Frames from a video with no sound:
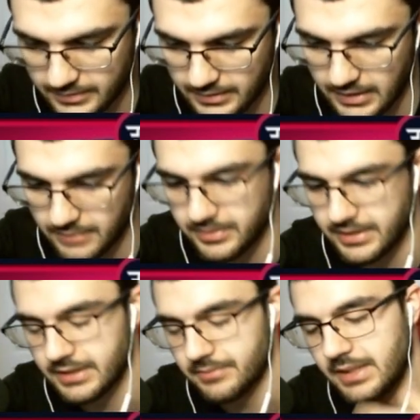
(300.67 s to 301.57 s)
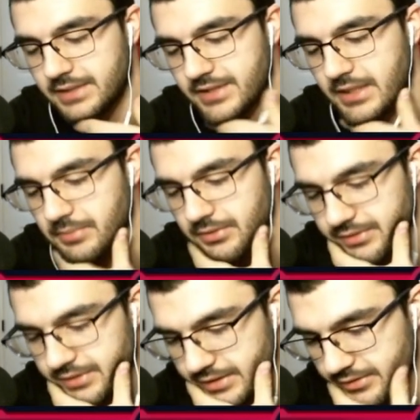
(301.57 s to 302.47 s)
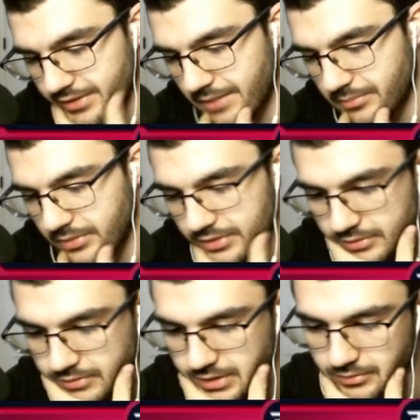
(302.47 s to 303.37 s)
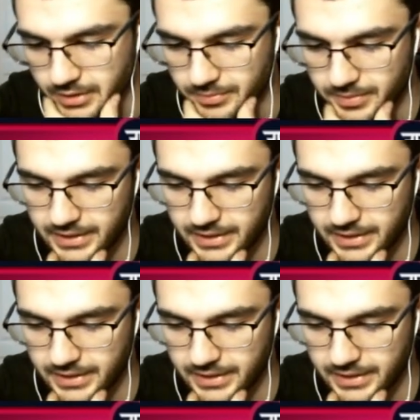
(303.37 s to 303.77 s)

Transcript: I'll play my zappies into his zappies. You don't really want to play